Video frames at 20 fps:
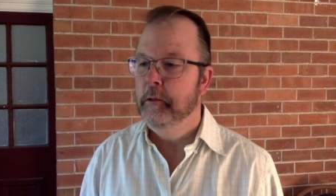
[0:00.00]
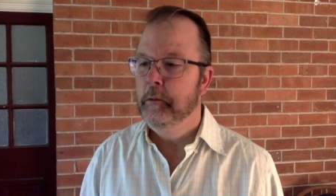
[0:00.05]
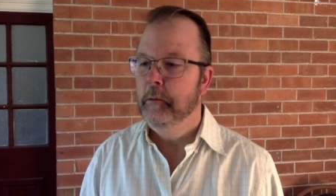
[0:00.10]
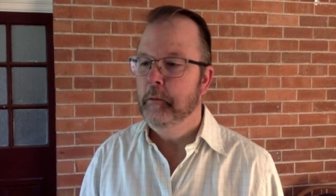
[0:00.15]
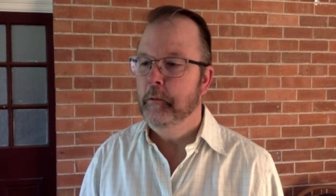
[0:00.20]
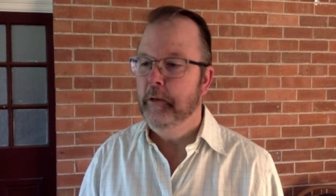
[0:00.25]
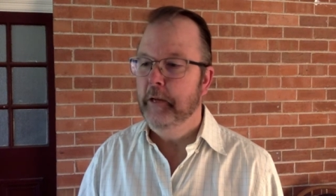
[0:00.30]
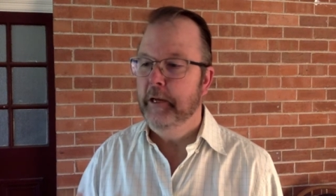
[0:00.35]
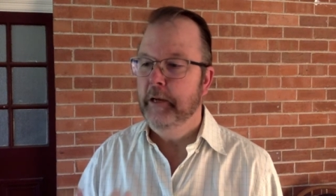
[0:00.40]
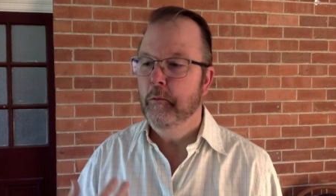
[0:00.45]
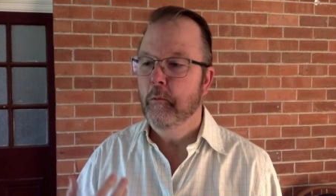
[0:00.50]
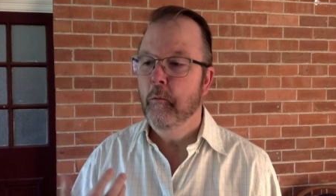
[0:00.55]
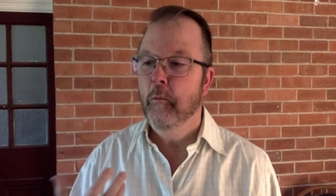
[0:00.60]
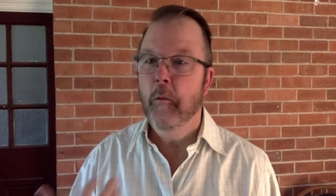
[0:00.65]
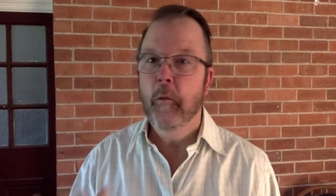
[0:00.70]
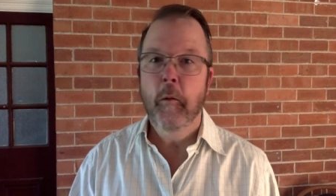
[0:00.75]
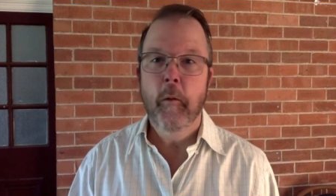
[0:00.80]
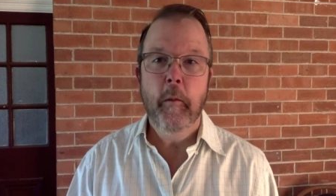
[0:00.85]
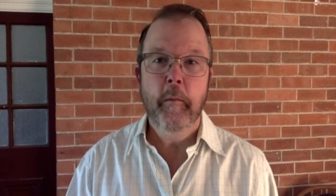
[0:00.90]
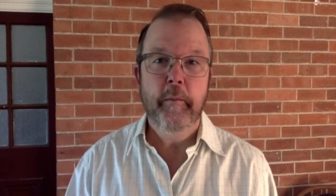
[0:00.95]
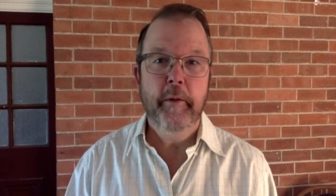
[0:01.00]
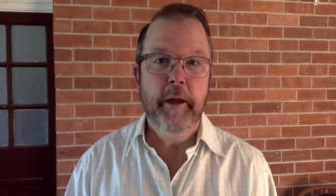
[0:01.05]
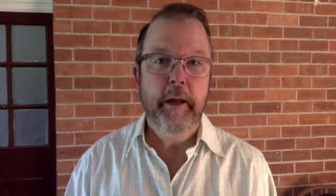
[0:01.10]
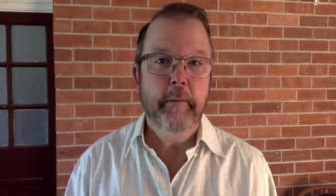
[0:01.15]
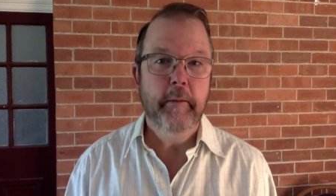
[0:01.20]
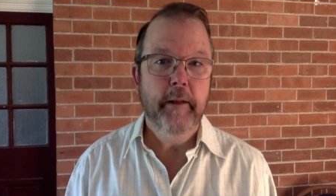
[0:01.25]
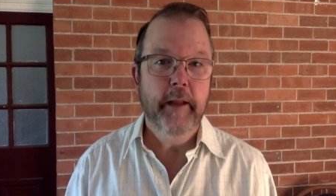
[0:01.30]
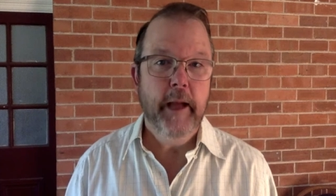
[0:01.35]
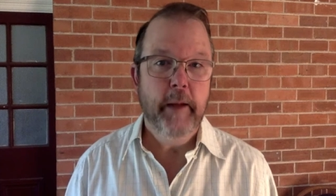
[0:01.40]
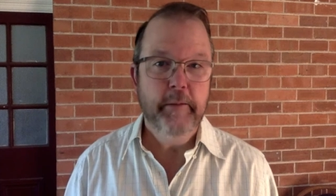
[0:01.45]
we need to warm
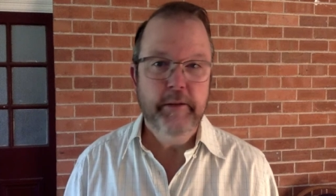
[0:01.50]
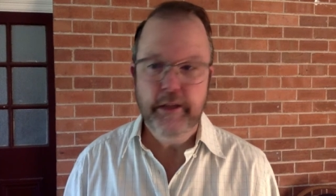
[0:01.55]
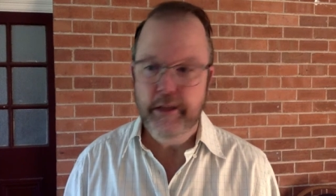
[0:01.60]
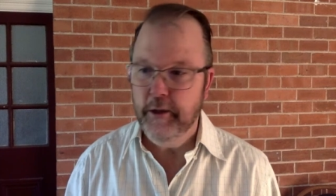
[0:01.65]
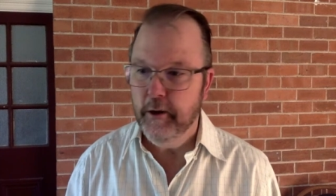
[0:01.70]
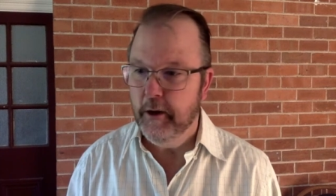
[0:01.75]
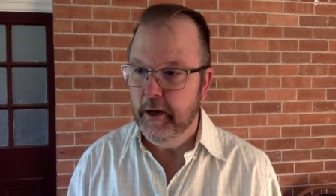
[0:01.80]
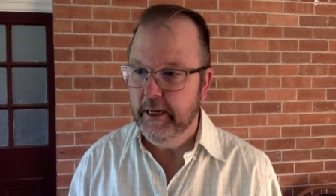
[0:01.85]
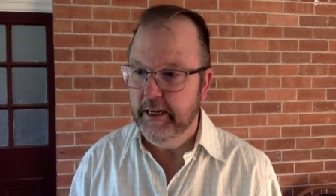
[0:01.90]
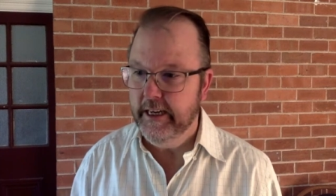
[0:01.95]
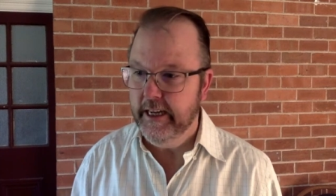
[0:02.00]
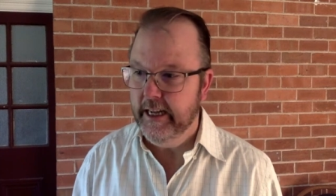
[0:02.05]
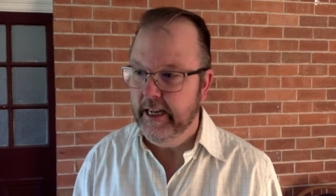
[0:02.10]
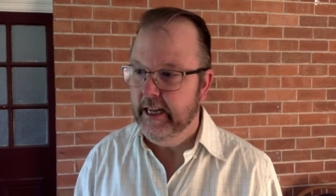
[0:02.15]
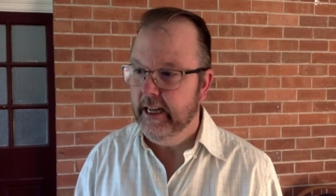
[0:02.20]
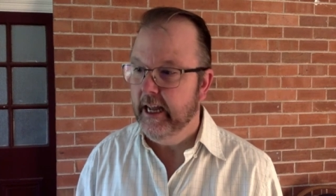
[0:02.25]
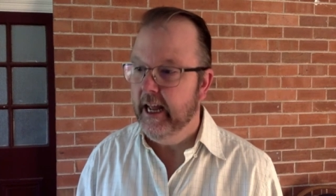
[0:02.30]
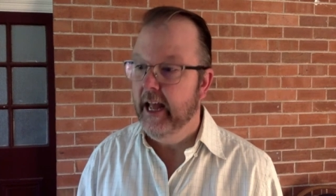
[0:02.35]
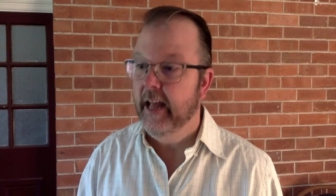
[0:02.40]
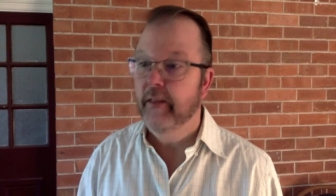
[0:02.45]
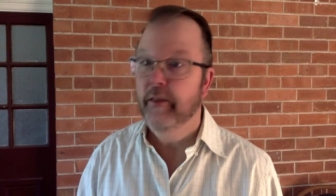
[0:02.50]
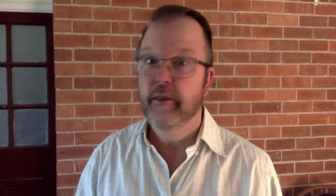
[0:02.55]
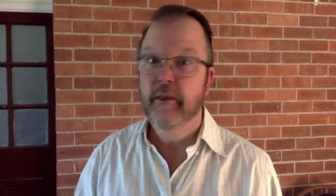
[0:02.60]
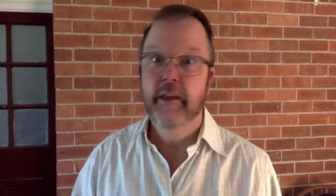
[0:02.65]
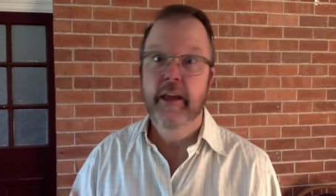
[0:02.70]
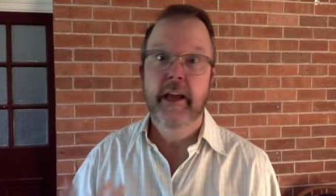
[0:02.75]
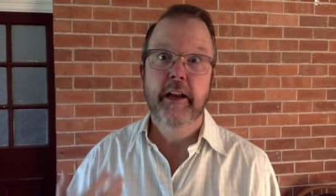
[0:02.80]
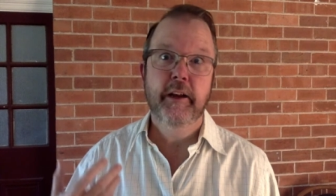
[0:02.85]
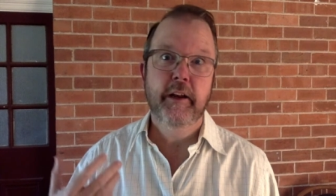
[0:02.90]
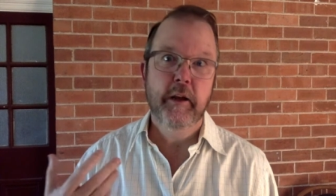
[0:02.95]
people up to the idea, and
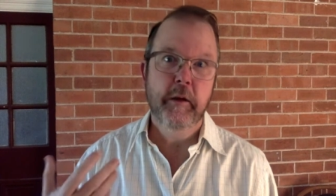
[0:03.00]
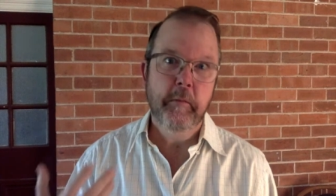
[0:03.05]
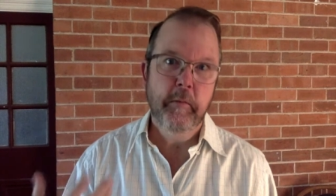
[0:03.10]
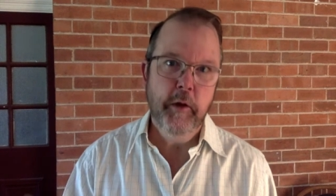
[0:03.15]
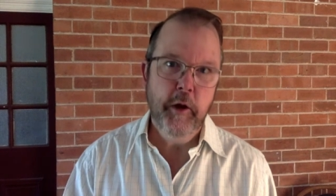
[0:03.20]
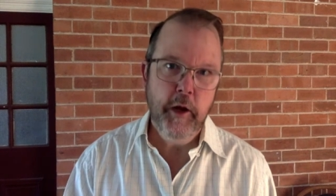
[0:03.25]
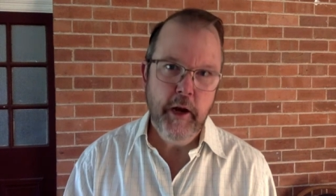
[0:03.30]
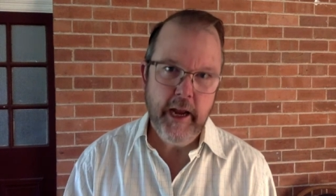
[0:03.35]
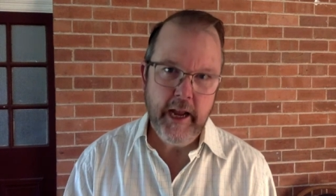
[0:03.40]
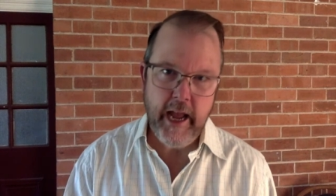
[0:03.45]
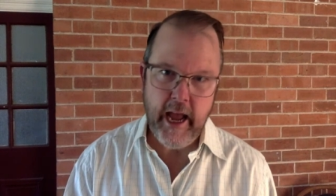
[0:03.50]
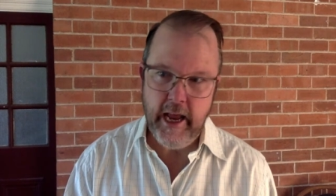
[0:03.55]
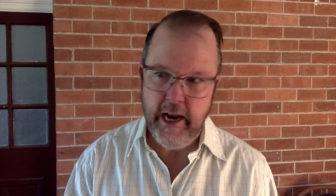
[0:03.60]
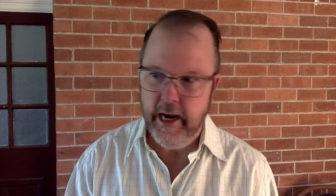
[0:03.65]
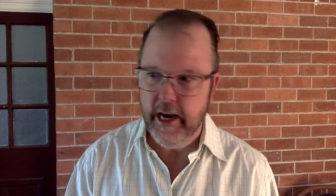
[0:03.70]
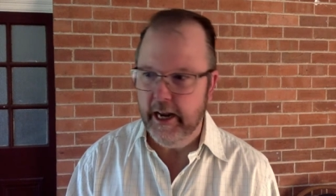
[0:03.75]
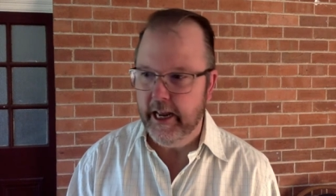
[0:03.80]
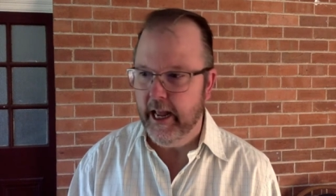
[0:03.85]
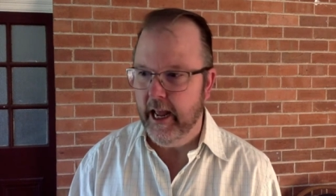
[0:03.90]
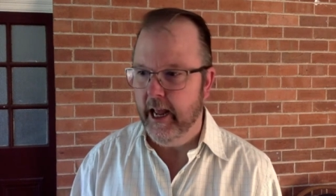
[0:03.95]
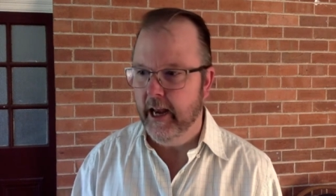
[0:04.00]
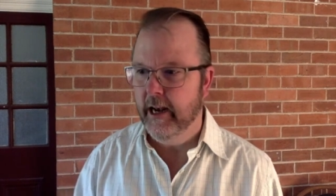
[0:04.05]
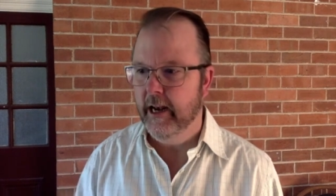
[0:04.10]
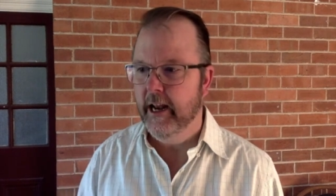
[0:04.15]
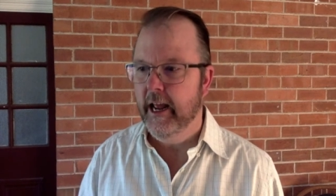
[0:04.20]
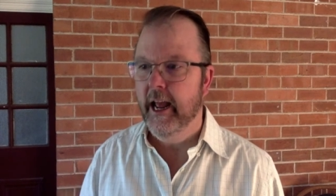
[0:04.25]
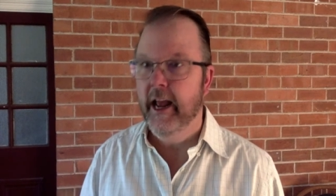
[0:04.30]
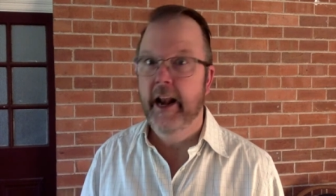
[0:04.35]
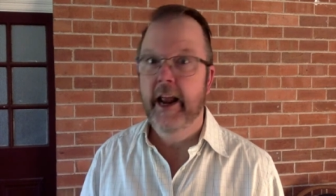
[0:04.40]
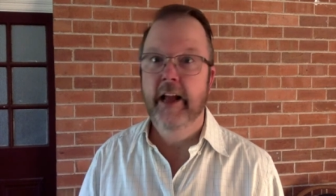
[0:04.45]
then communicate it again
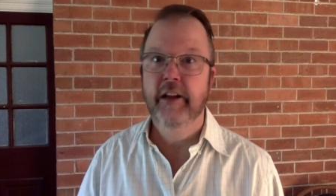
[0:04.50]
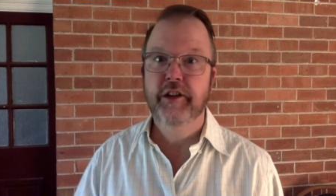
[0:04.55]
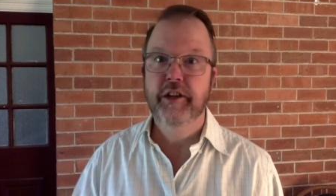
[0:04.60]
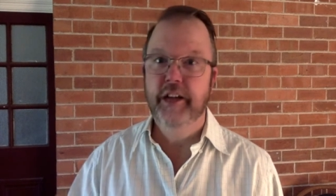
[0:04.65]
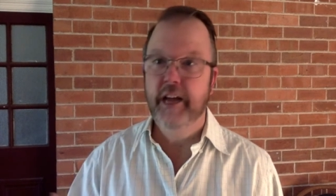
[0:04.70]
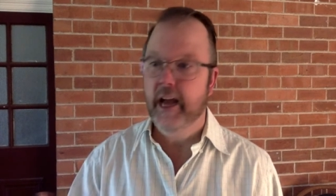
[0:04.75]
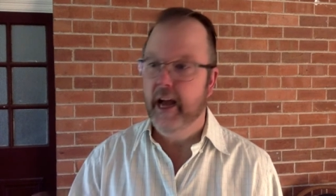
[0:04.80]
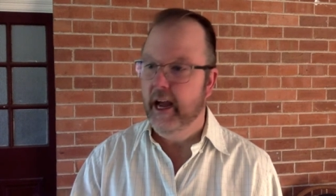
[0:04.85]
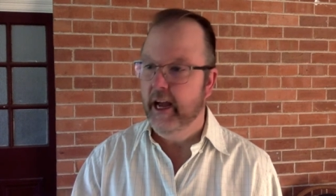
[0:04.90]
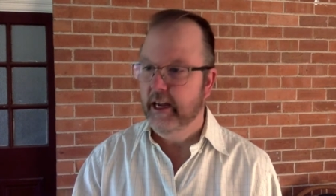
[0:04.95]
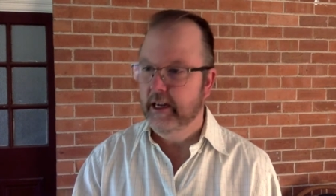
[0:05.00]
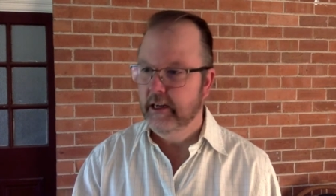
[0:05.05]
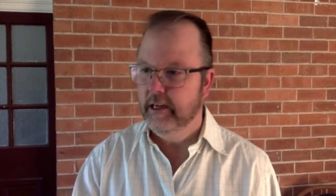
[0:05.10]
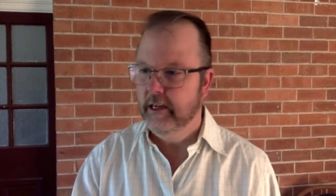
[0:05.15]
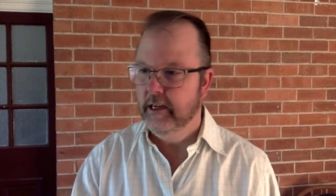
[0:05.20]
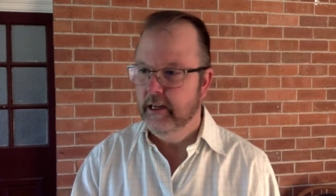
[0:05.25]
and educate,